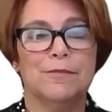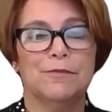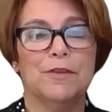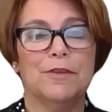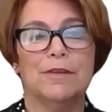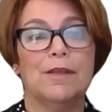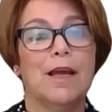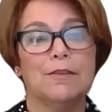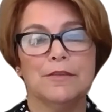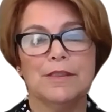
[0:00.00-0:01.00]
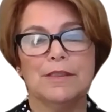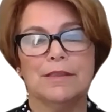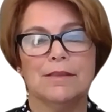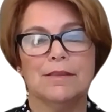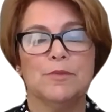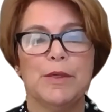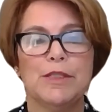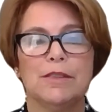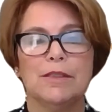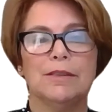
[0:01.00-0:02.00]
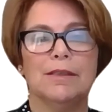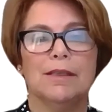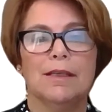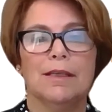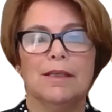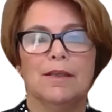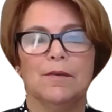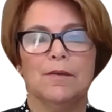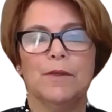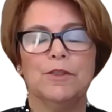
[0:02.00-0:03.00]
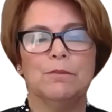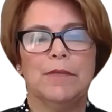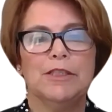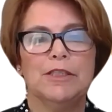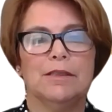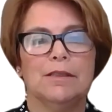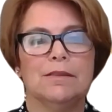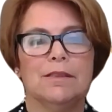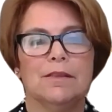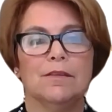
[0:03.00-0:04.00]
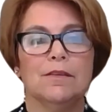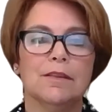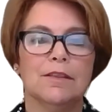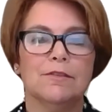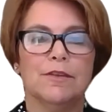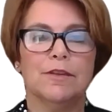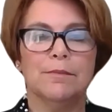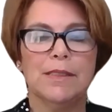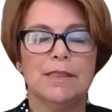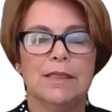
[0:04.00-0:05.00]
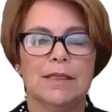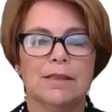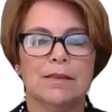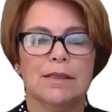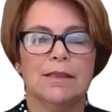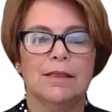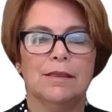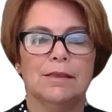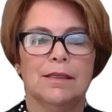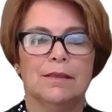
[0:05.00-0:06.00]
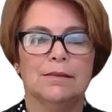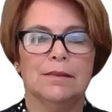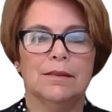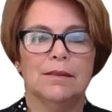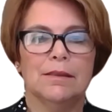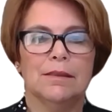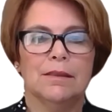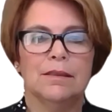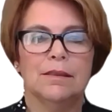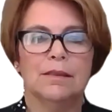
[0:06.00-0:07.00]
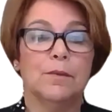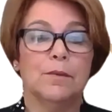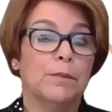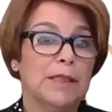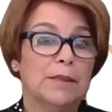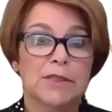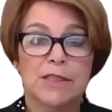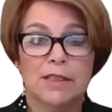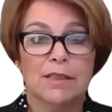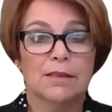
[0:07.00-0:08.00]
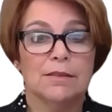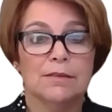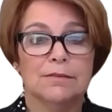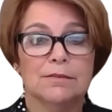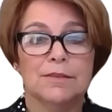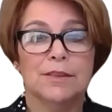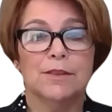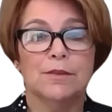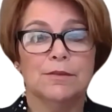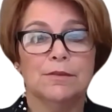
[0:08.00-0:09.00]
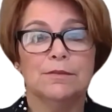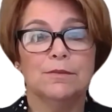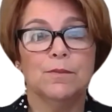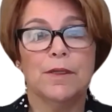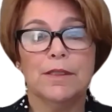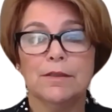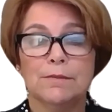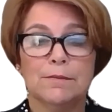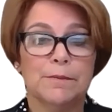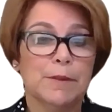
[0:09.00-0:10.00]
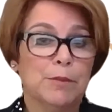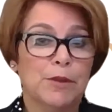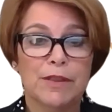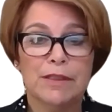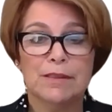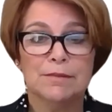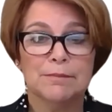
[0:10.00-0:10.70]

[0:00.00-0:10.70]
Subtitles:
for a lot of reasons, especially when you mentioned, learning from mistakes. I think that women in particular, want to be perfect